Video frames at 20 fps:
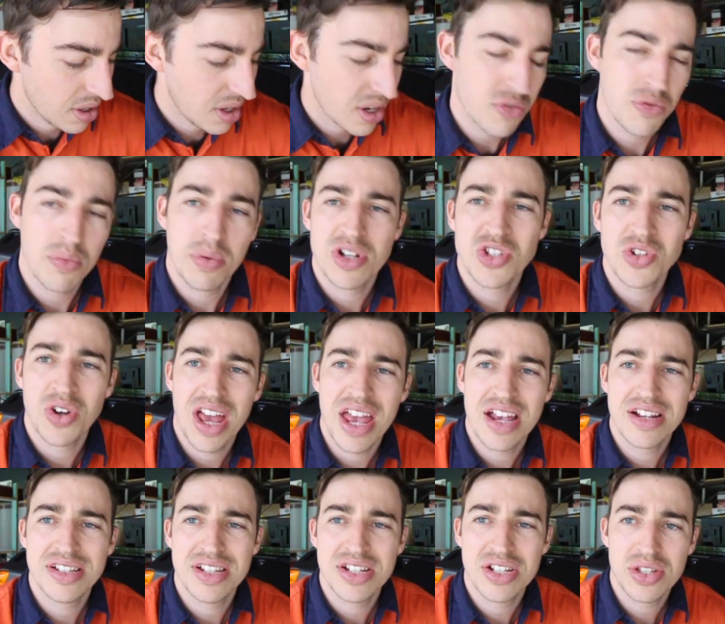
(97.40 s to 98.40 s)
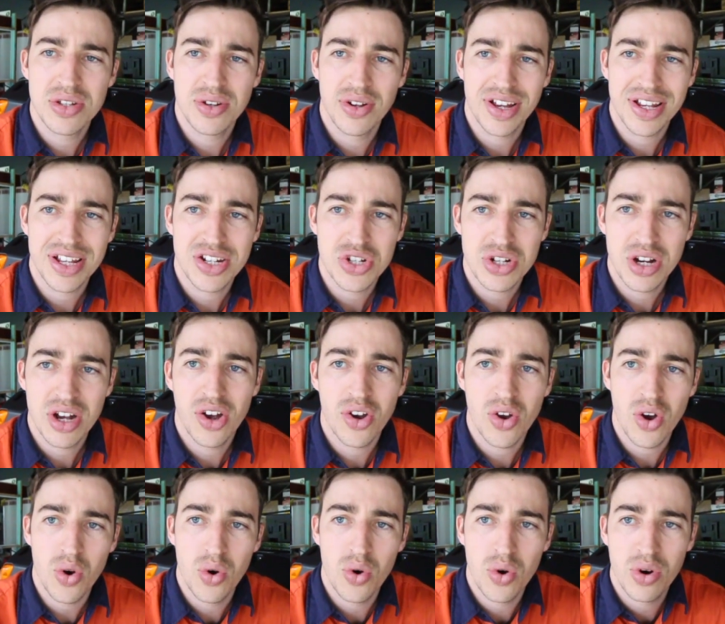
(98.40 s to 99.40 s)
everybody's got access to like a
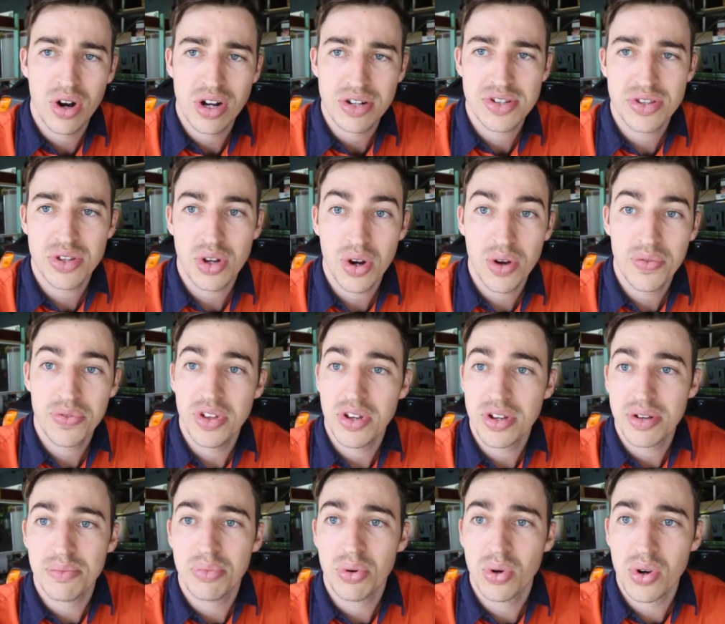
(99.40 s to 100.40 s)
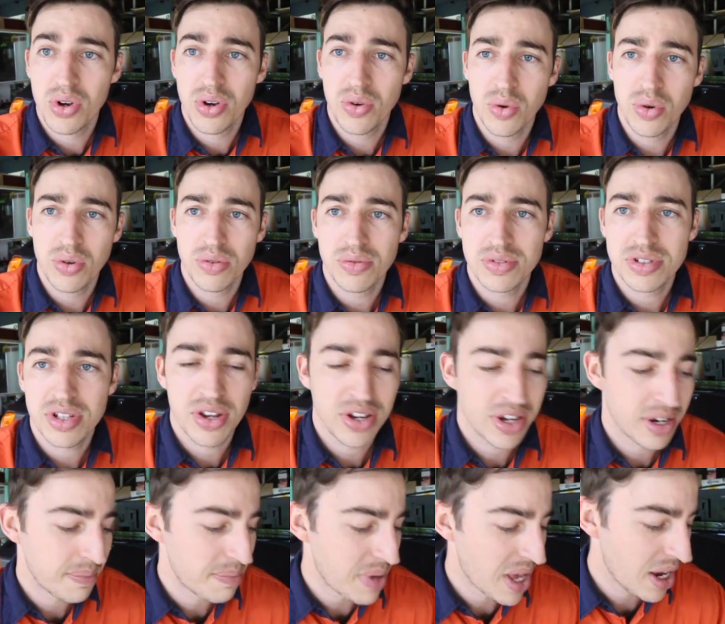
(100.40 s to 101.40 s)
jug or a stove that you can boil
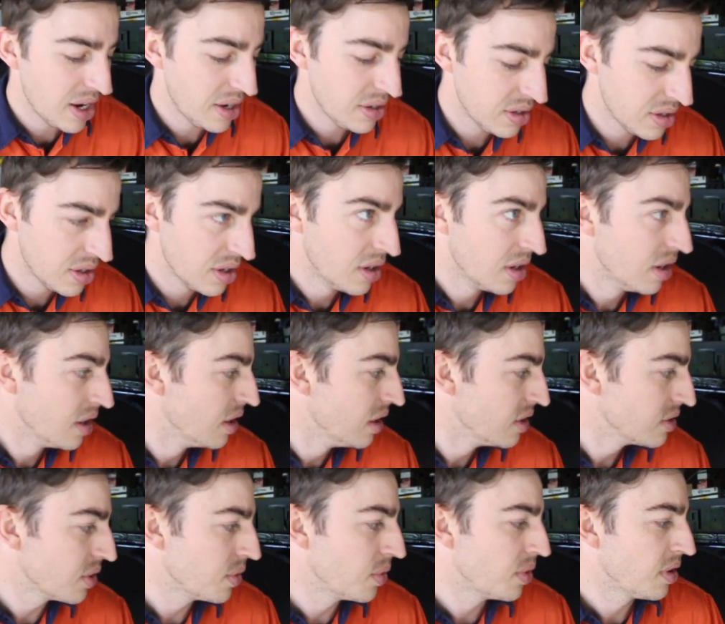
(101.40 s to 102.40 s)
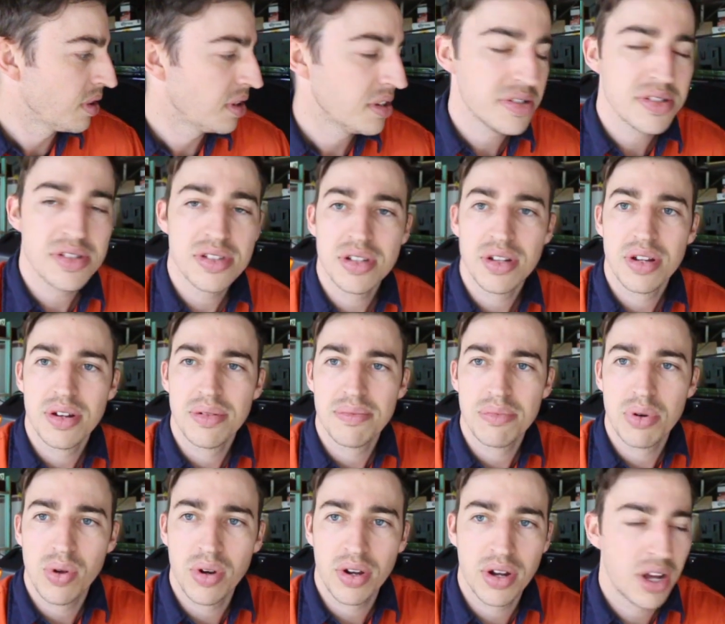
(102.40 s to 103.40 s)
something in a pan. So all it is,
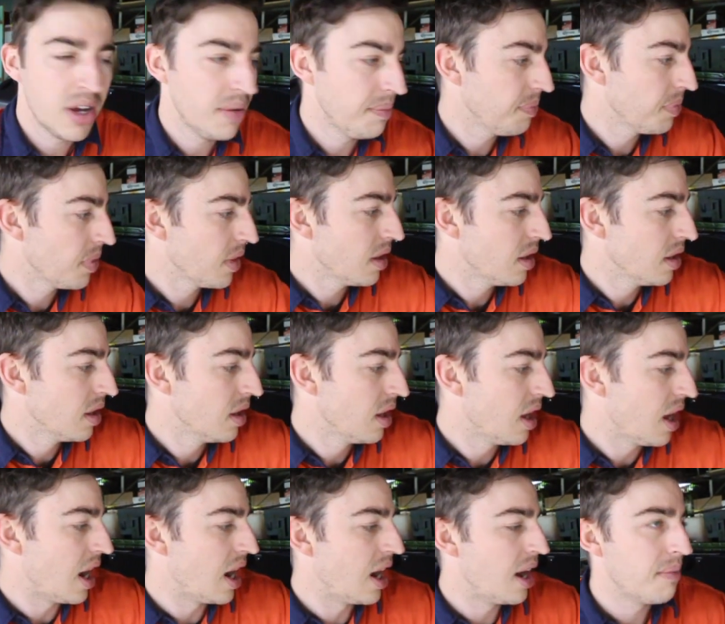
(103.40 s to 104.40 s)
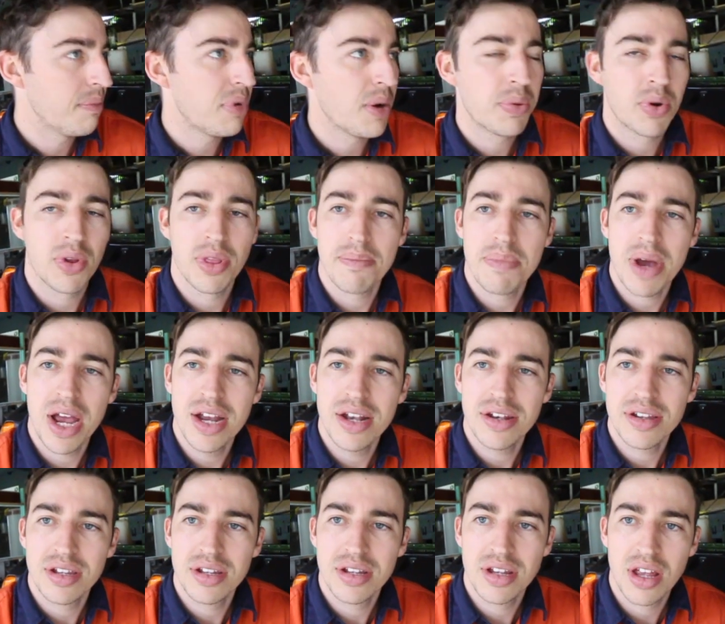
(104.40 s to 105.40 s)
boil it up, pop it on the
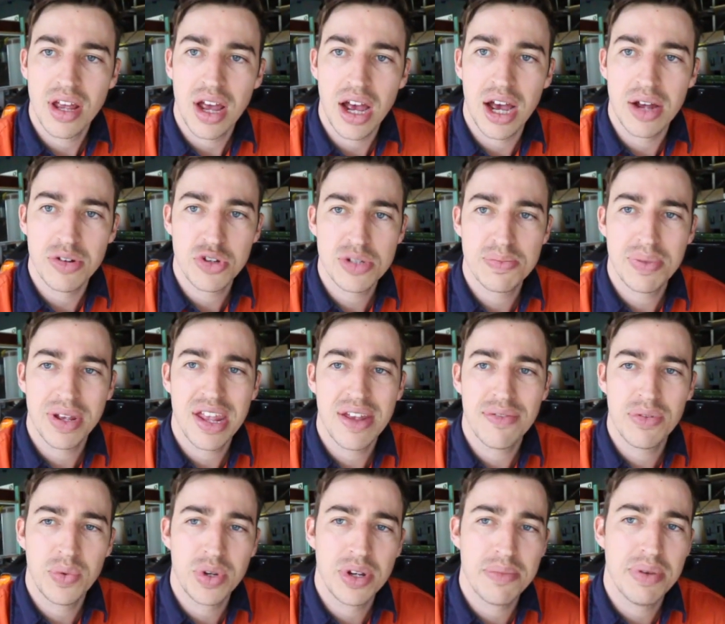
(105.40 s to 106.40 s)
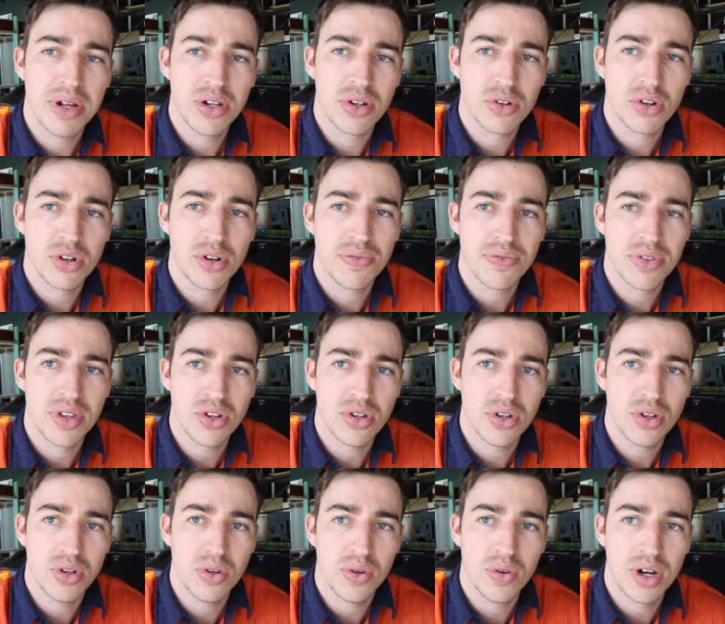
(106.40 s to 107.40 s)
paint. Just be careful when you're peeling it off that
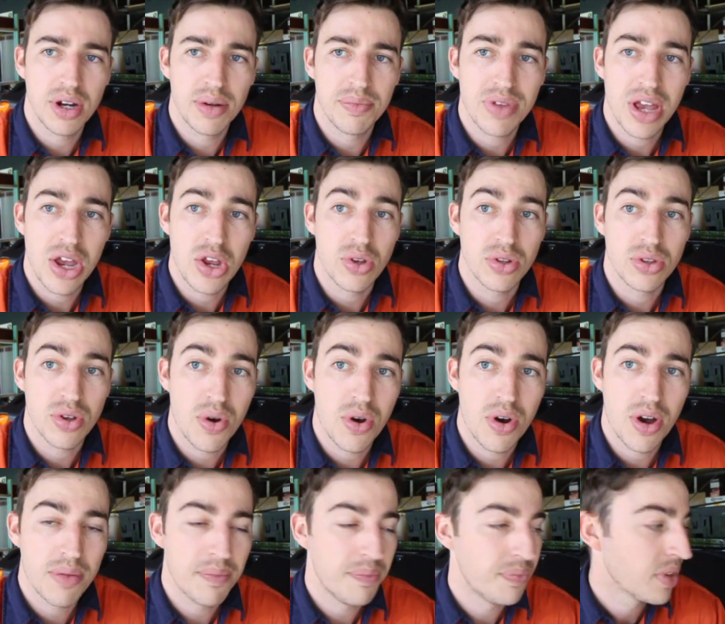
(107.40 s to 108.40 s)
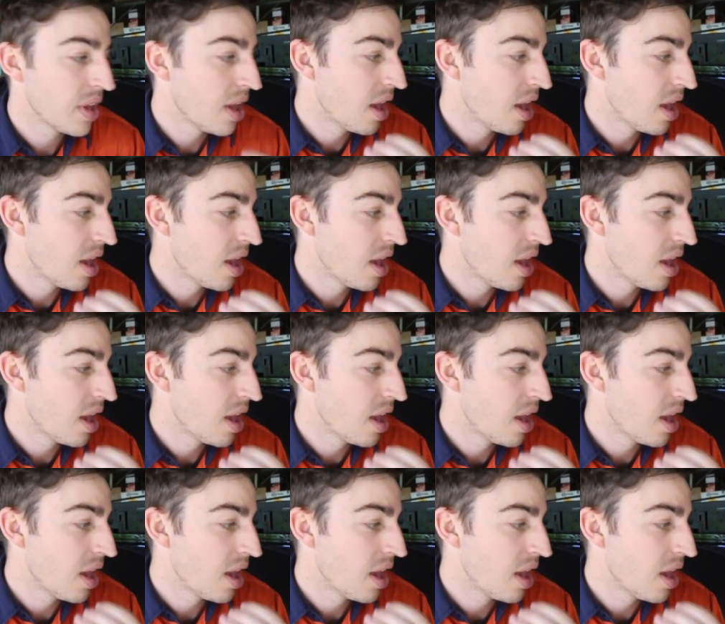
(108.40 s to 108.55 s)
you take your time